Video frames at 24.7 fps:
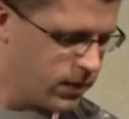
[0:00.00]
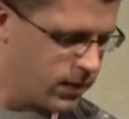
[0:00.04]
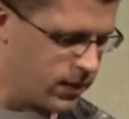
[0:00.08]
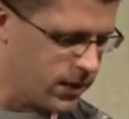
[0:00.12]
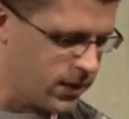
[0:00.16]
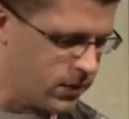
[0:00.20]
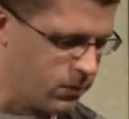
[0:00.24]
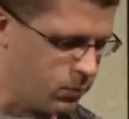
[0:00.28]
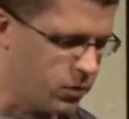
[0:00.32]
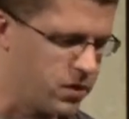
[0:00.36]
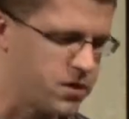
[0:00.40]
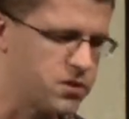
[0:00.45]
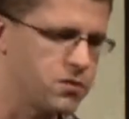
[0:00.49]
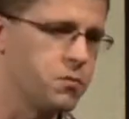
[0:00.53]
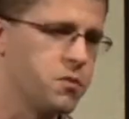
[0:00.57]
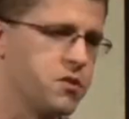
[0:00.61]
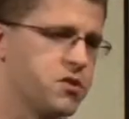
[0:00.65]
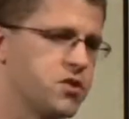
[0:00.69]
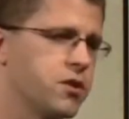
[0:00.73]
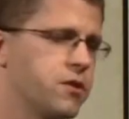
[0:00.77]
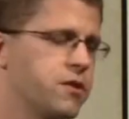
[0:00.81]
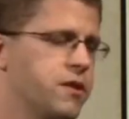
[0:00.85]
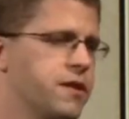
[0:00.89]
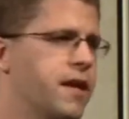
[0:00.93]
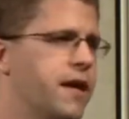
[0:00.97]
Um, we, we
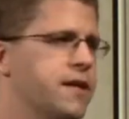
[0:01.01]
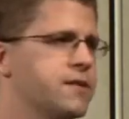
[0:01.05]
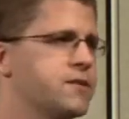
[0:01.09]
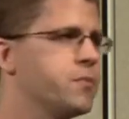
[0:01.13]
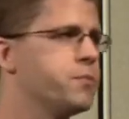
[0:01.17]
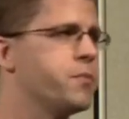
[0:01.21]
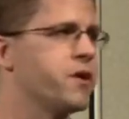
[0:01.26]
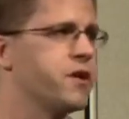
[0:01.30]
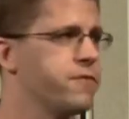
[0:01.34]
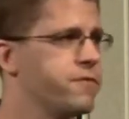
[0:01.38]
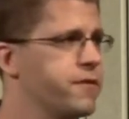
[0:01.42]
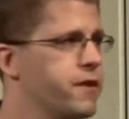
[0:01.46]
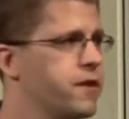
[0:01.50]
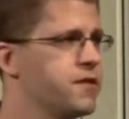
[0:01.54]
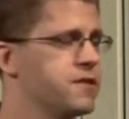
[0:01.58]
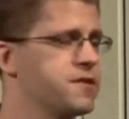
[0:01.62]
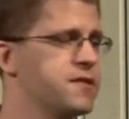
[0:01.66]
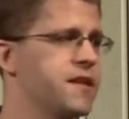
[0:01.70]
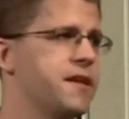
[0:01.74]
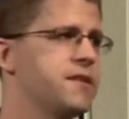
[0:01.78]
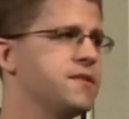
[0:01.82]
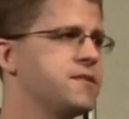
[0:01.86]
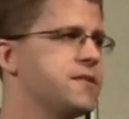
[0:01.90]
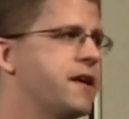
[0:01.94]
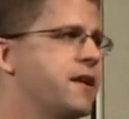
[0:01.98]
certainly got some benefit out of the
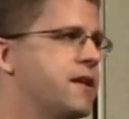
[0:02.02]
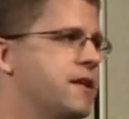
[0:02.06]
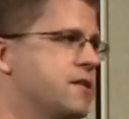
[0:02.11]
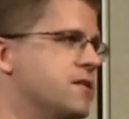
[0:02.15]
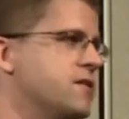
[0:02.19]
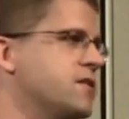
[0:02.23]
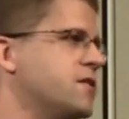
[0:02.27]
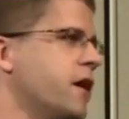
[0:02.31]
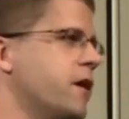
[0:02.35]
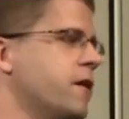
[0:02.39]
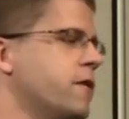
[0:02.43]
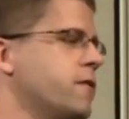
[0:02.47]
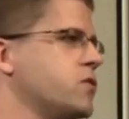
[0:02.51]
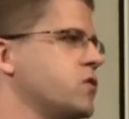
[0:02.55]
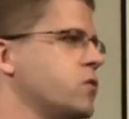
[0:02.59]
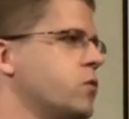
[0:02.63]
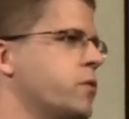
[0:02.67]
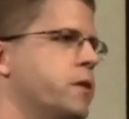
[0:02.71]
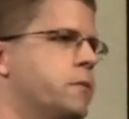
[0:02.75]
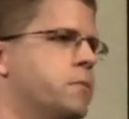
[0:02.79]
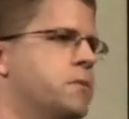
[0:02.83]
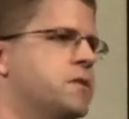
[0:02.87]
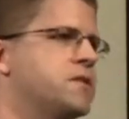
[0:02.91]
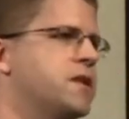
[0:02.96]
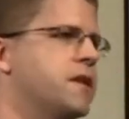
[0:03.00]
test data itself, so
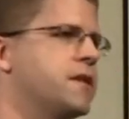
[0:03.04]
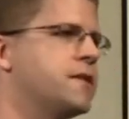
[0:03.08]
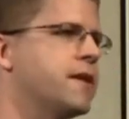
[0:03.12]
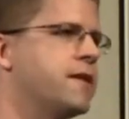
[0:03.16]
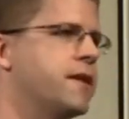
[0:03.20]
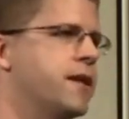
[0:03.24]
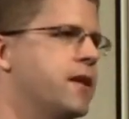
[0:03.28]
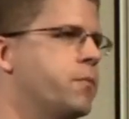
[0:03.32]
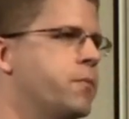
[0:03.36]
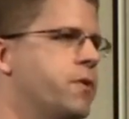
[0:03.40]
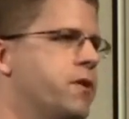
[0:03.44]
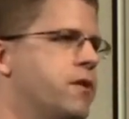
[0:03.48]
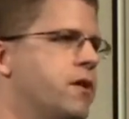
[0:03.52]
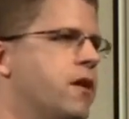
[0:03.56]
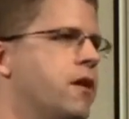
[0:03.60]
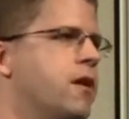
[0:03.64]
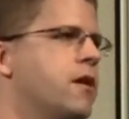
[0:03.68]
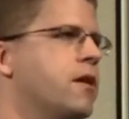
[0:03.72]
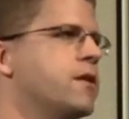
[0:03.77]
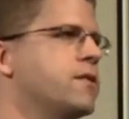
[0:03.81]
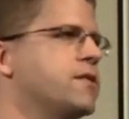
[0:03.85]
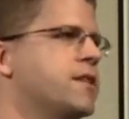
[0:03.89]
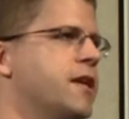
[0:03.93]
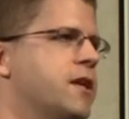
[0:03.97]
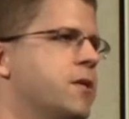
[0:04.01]
we were able to take that
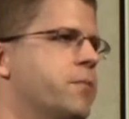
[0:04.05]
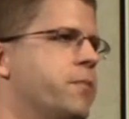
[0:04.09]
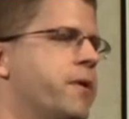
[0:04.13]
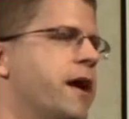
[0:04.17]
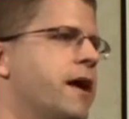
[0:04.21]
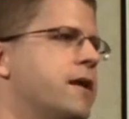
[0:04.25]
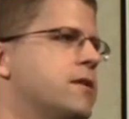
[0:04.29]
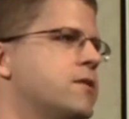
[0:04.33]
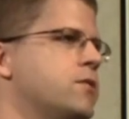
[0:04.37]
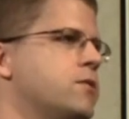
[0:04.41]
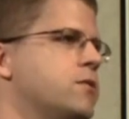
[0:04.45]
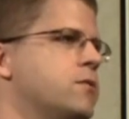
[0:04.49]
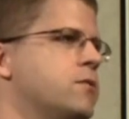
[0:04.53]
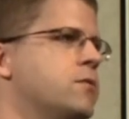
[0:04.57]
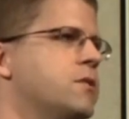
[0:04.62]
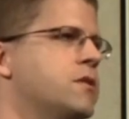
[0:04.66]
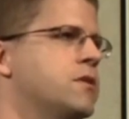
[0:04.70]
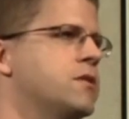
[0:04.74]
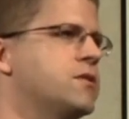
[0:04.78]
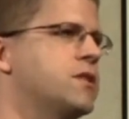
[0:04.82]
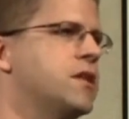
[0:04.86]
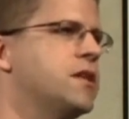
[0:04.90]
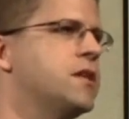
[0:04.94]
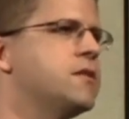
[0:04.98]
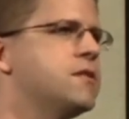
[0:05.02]
ABR and take it back to
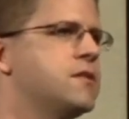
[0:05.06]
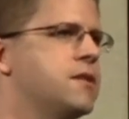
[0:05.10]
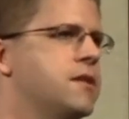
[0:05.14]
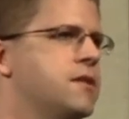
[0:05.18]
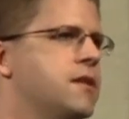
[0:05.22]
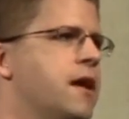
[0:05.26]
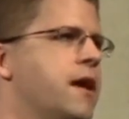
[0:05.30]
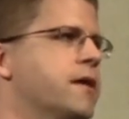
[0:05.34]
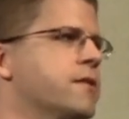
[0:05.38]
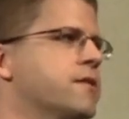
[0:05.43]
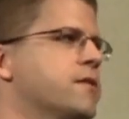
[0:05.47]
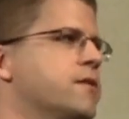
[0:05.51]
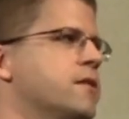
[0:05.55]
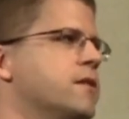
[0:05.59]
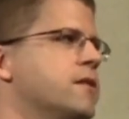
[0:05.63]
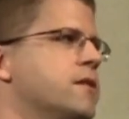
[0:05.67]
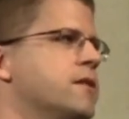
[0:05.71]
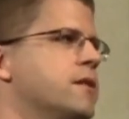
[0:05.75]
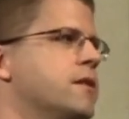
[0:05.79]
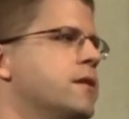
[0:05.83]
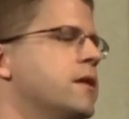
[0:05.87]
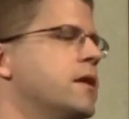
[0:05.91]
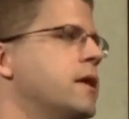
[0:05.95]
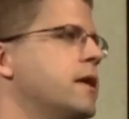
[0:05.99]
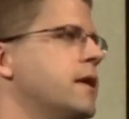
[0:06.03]
his ENT doctor
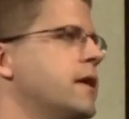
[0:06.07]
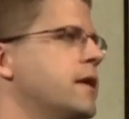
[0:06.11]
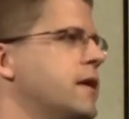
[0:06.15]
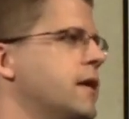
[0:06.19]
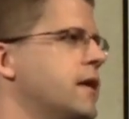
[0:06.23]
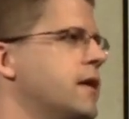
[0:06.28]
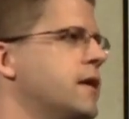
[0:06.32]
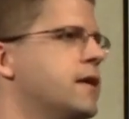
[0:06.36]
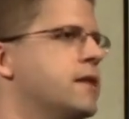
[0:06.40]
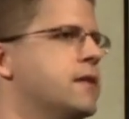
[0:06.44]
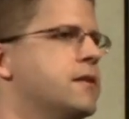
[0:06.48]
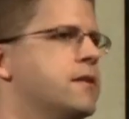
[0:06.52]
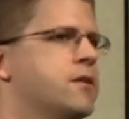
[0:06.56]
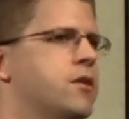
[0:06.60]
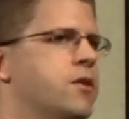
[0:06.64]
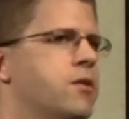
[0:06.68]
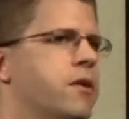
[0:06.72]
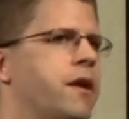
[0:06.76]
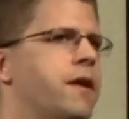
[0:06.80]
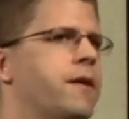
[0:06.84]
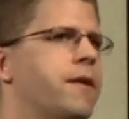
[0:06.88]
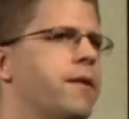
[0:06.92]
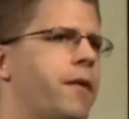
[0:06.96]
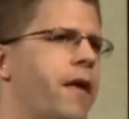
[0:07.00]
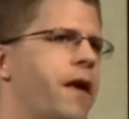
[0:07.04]
and and you know
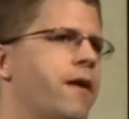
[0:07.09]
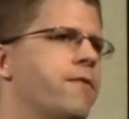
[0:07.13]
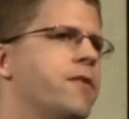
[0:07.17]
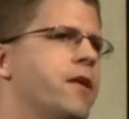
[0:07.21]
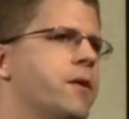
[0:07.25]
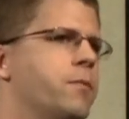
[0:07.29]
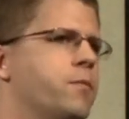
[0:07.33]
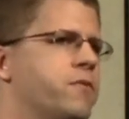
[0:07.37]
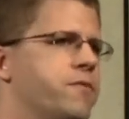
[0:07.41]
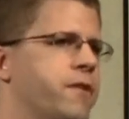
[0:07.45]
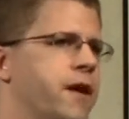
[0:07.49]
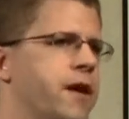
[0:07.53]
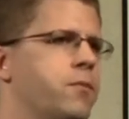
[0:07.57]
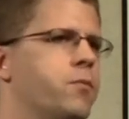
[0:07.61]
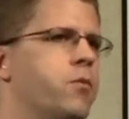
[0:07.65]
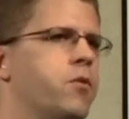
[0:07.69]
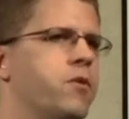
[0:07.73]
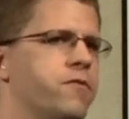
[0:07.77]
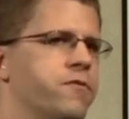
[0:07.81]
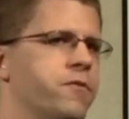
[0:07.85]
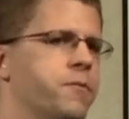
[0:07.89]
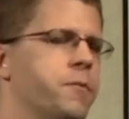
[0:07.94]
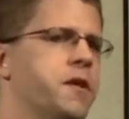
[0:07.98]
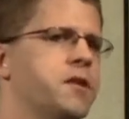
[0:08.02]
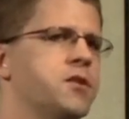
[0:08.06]
ha have that provide more
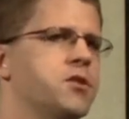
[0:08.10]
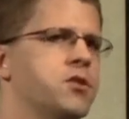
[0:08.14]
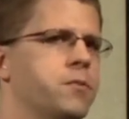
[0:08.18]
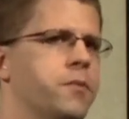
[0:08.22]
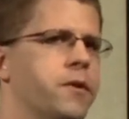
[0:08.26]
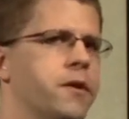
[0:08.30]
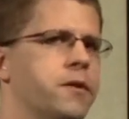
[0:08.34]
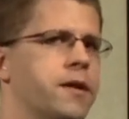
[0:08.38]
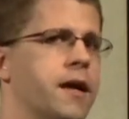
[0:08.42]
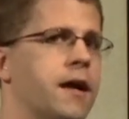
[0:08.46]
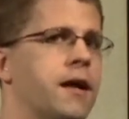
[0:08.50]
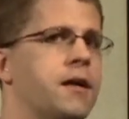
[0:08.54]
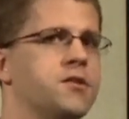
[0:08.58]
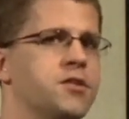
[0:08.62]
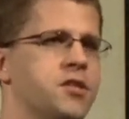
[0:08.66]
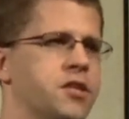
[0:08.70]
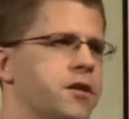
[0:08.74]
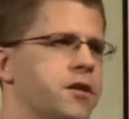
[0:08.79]
information about Colin's